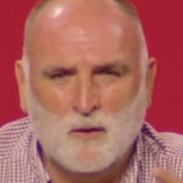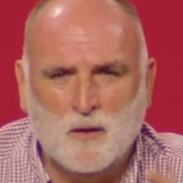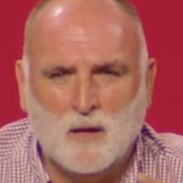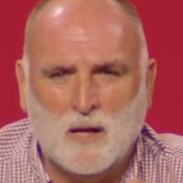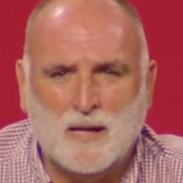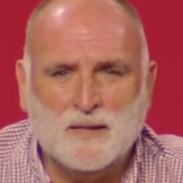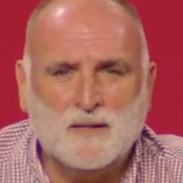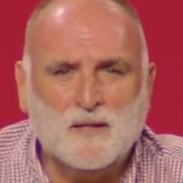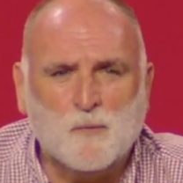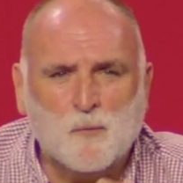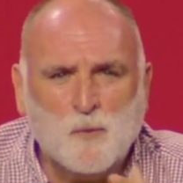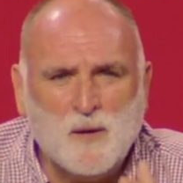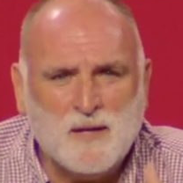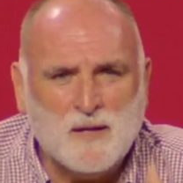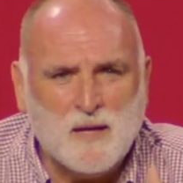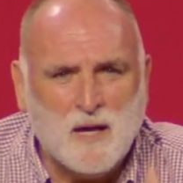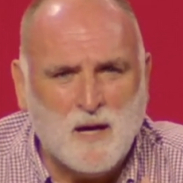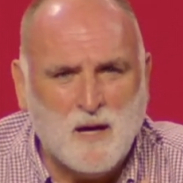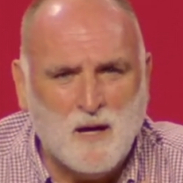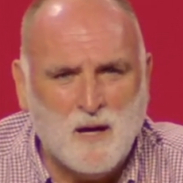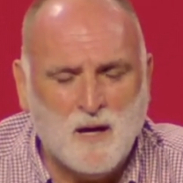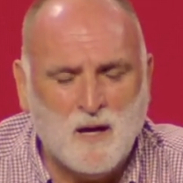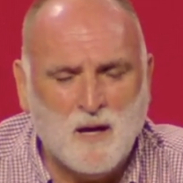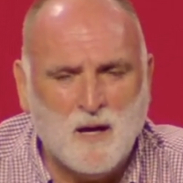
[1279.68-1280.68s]
An arena
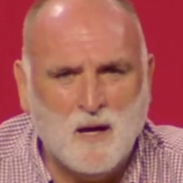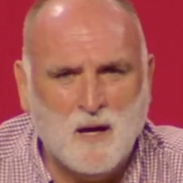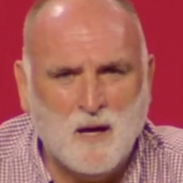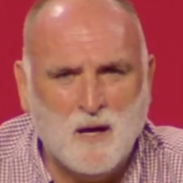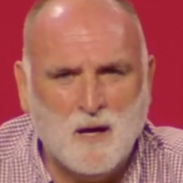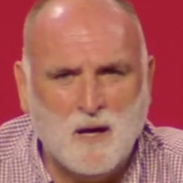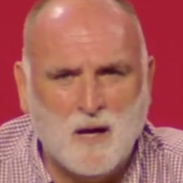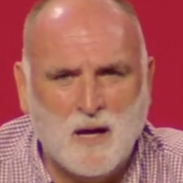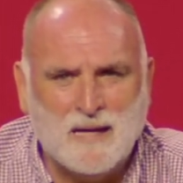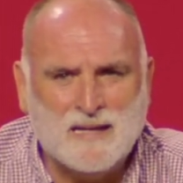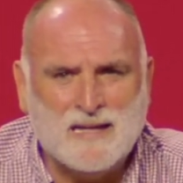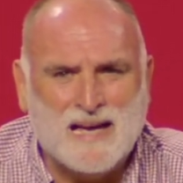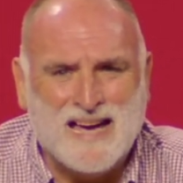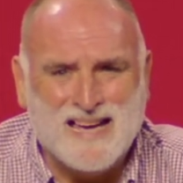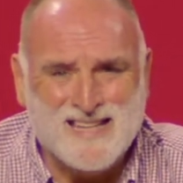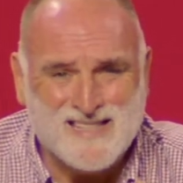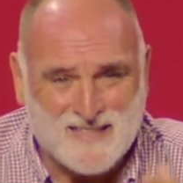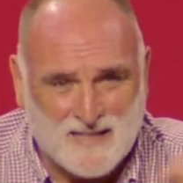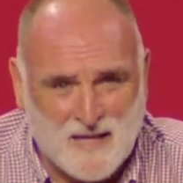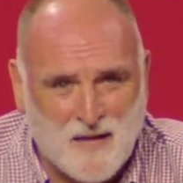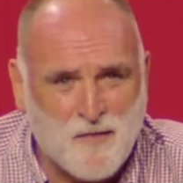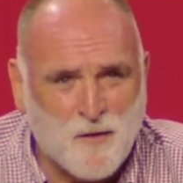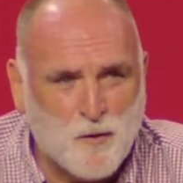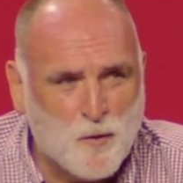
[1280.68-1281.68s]
a
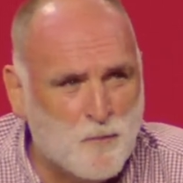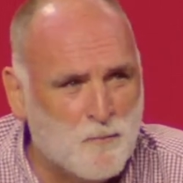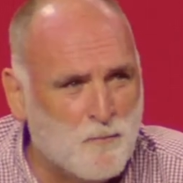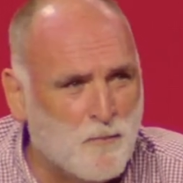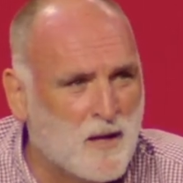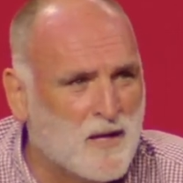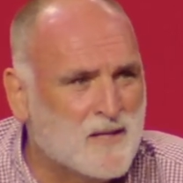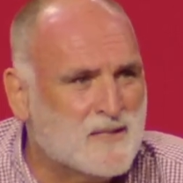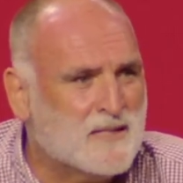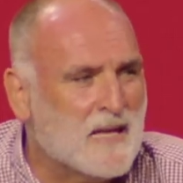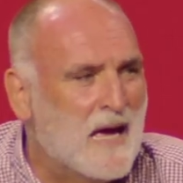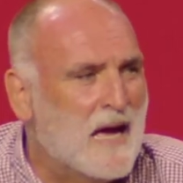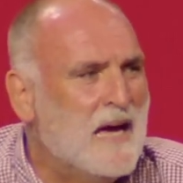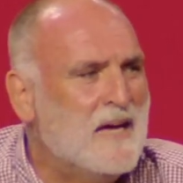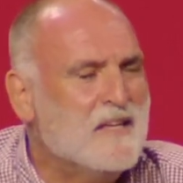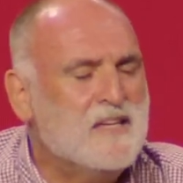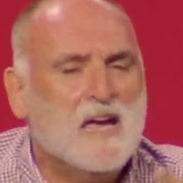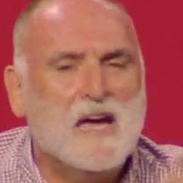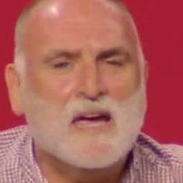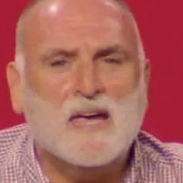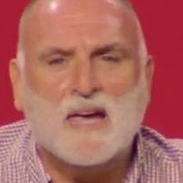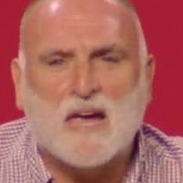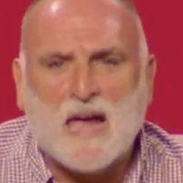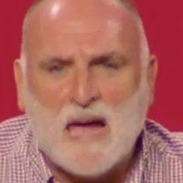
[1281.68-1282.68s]
stadium is a
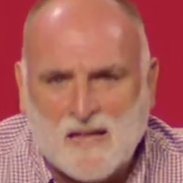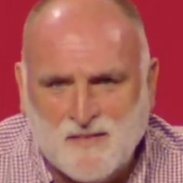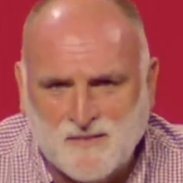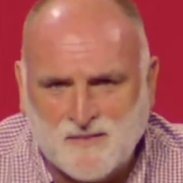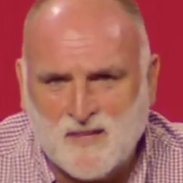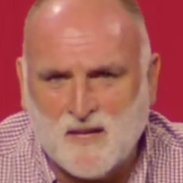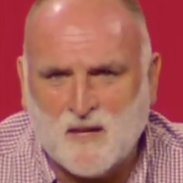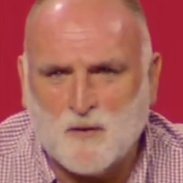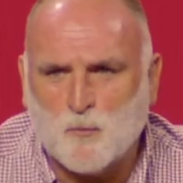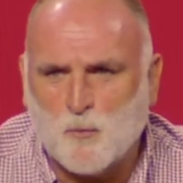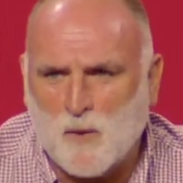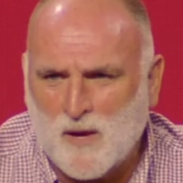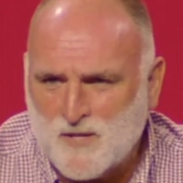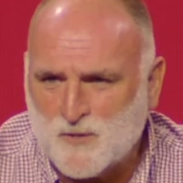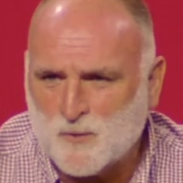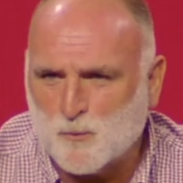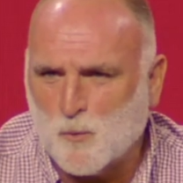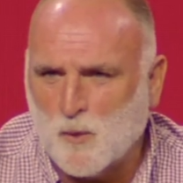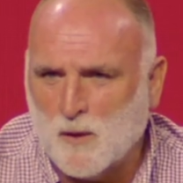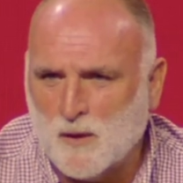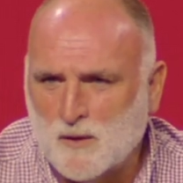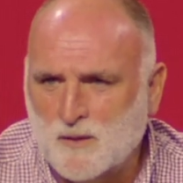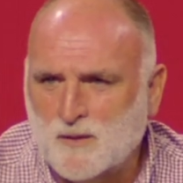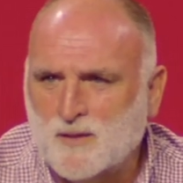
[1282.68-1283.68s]
gigantic
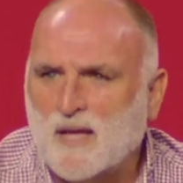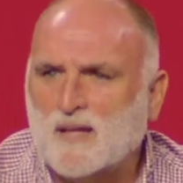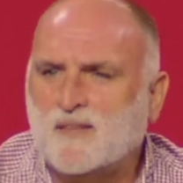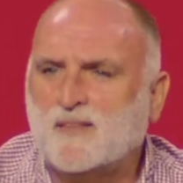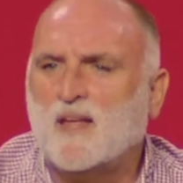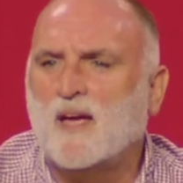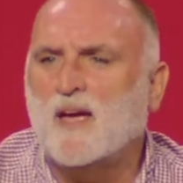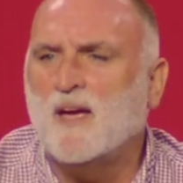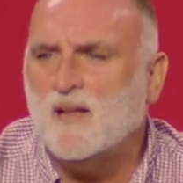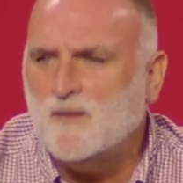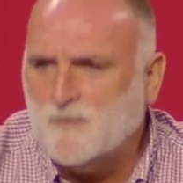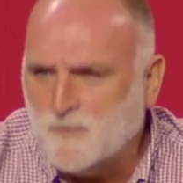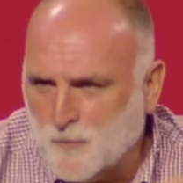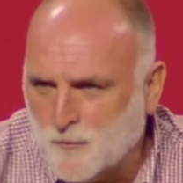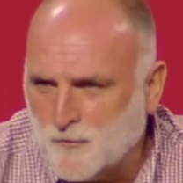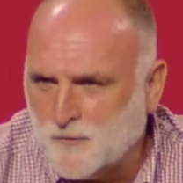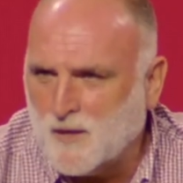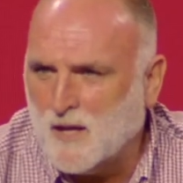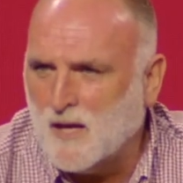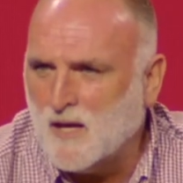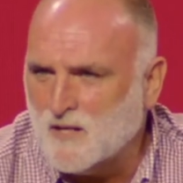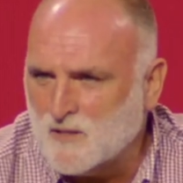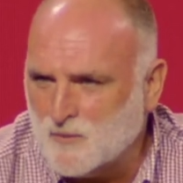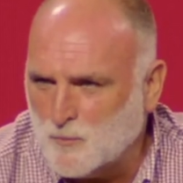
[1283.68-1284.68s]
restaurant that
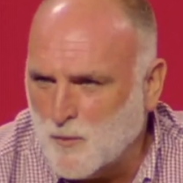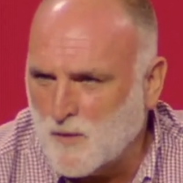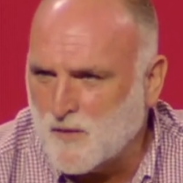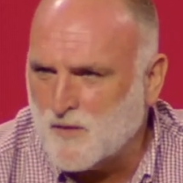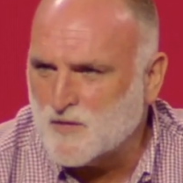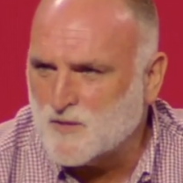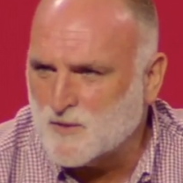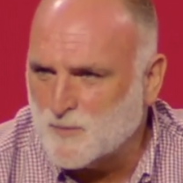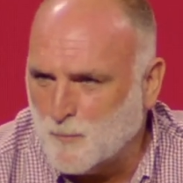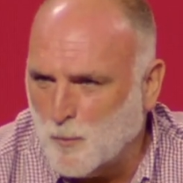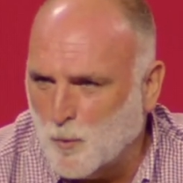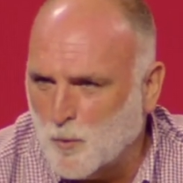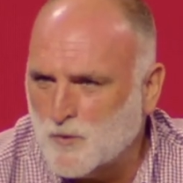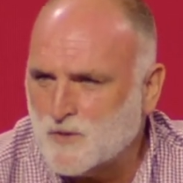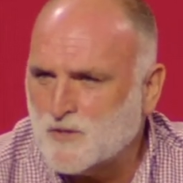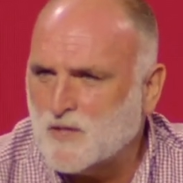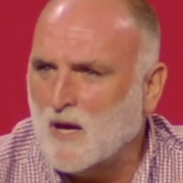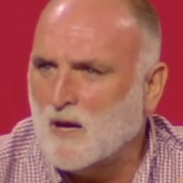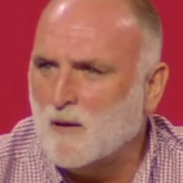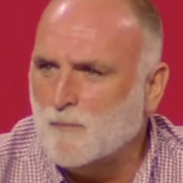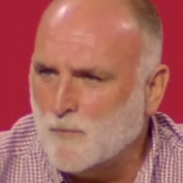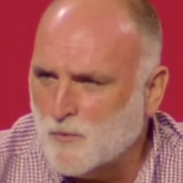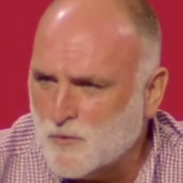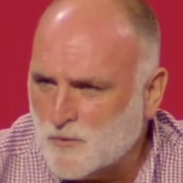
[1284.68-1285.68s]
entertains with the sports
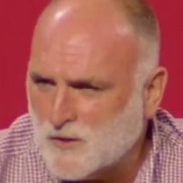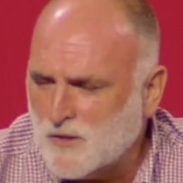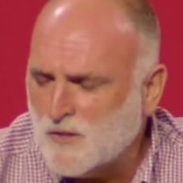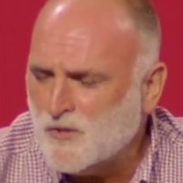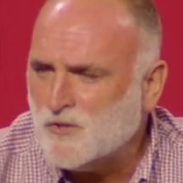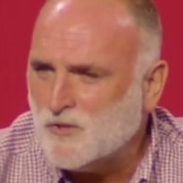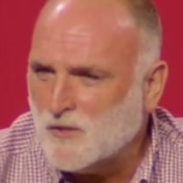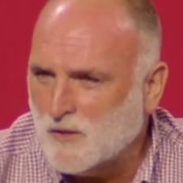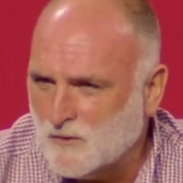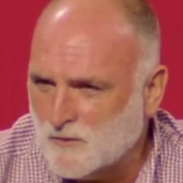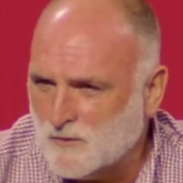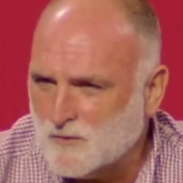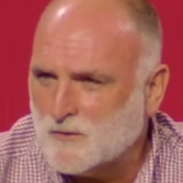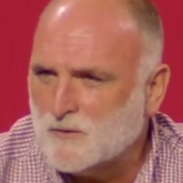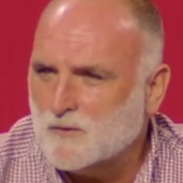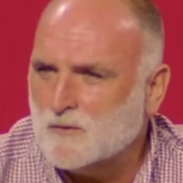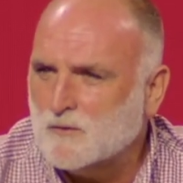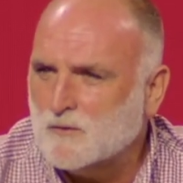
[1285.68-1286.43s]
and musicians.